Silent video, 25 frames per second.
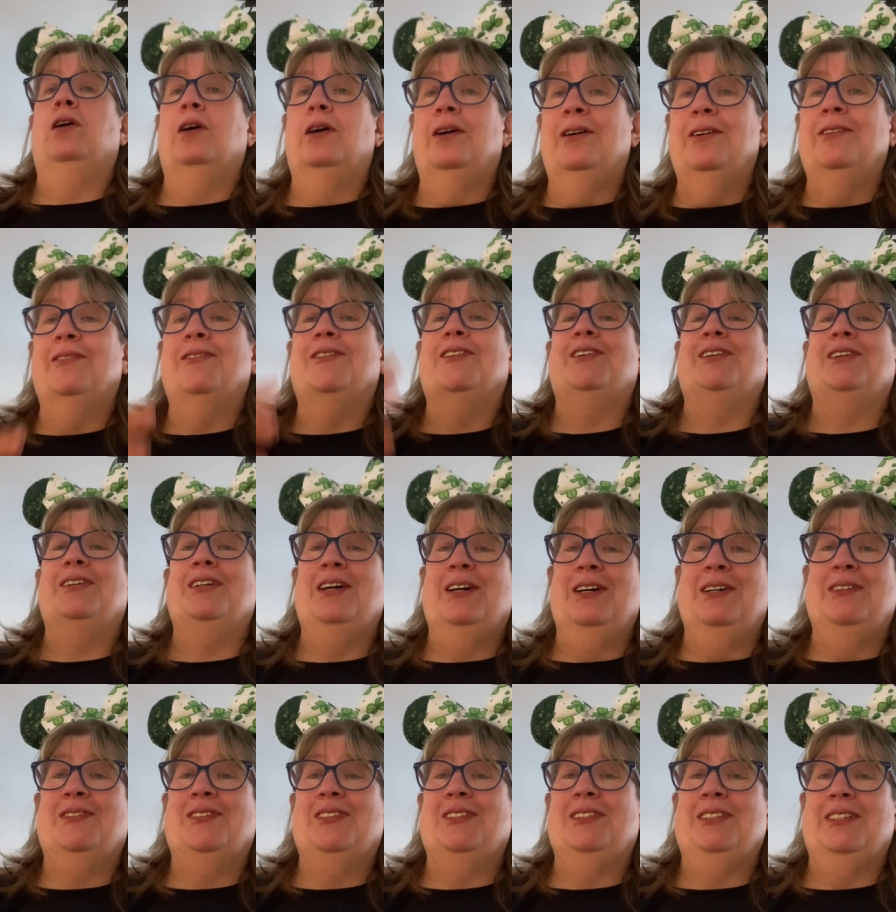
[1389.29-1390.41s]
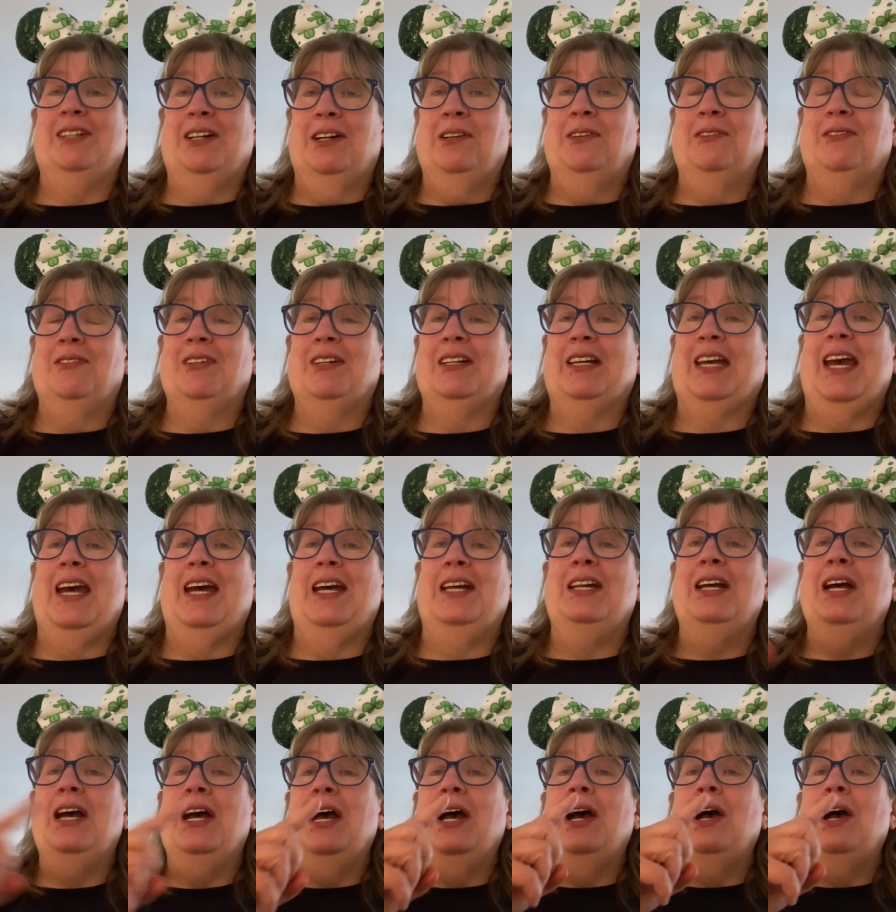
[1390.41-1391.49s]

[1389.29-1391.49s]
over and over and over again,